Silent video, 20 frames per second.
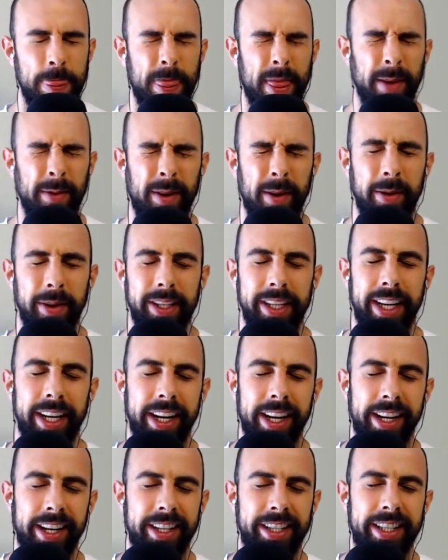What was I
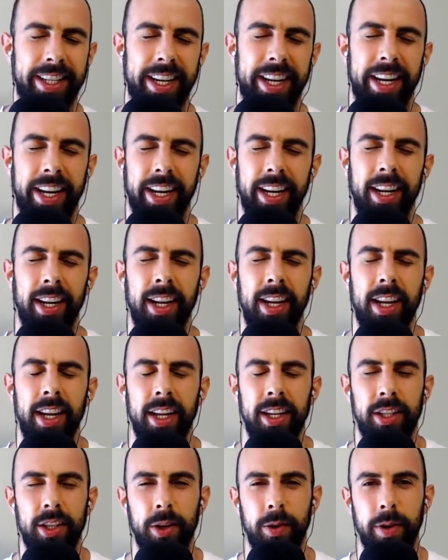gonna say?
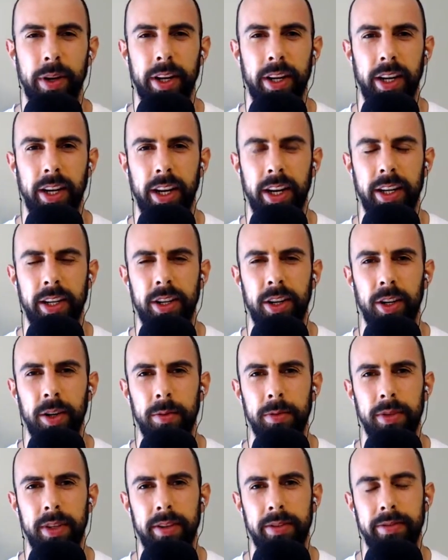So in
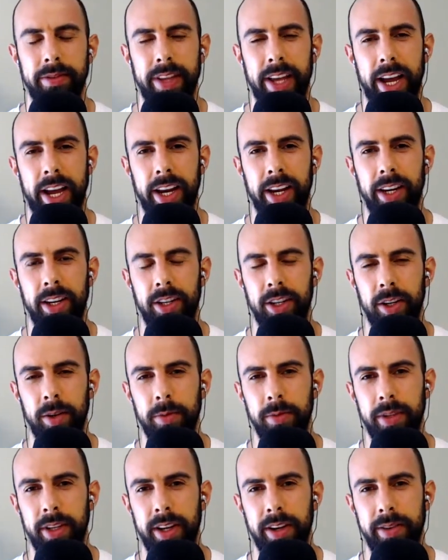terms of that, in
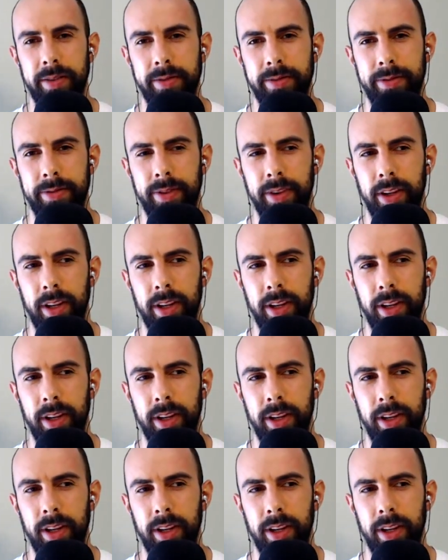terms of